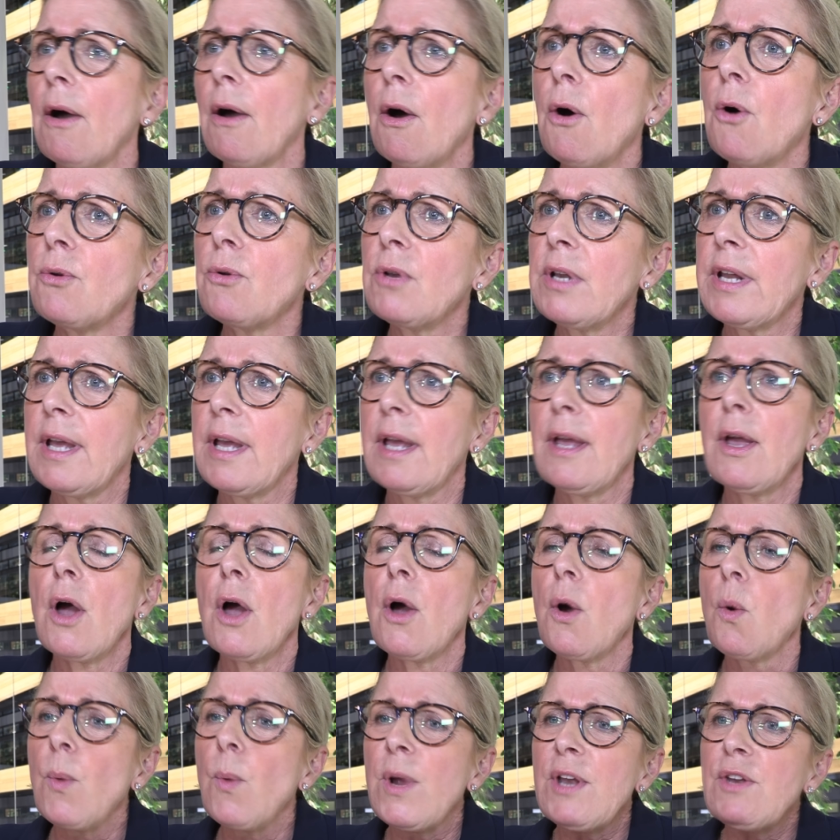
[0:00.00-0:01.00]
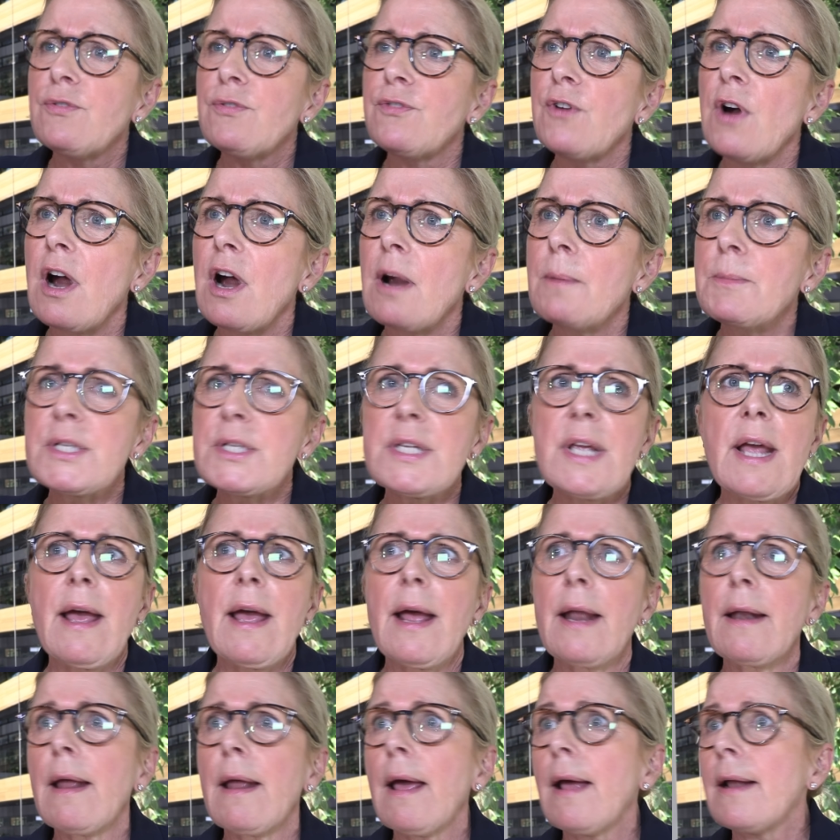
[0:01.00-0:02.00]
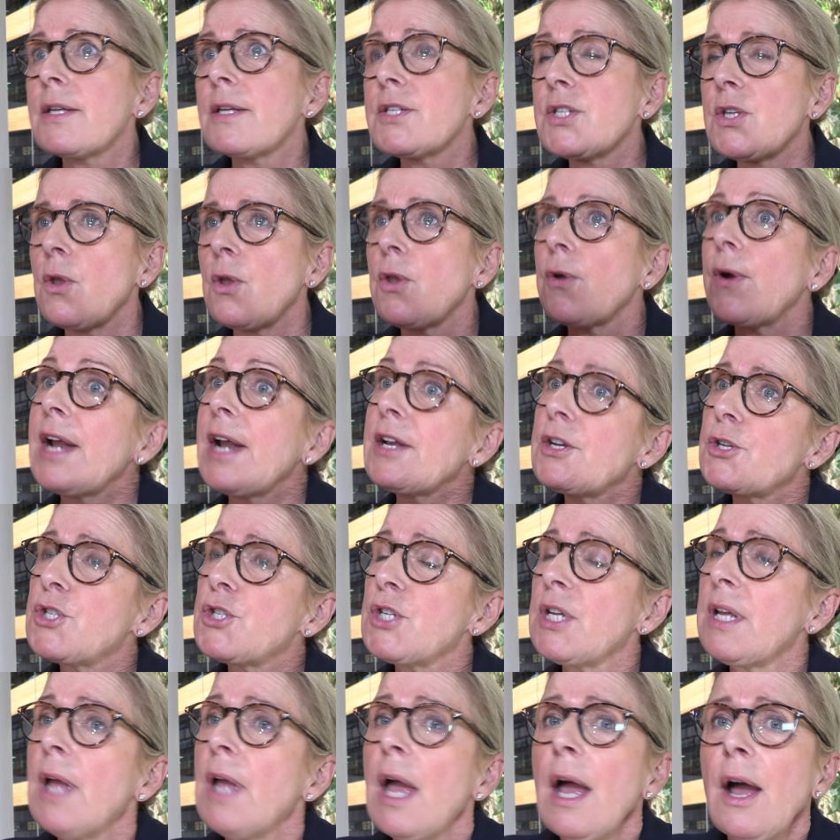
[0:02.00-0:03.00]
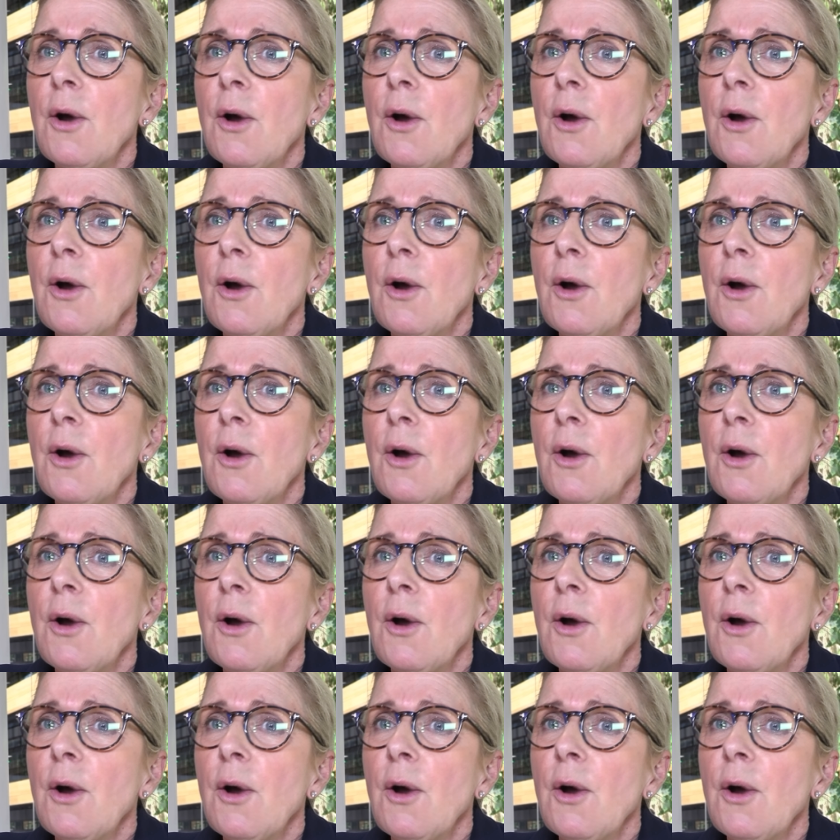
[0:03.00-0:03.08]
only wind farms and solar energy.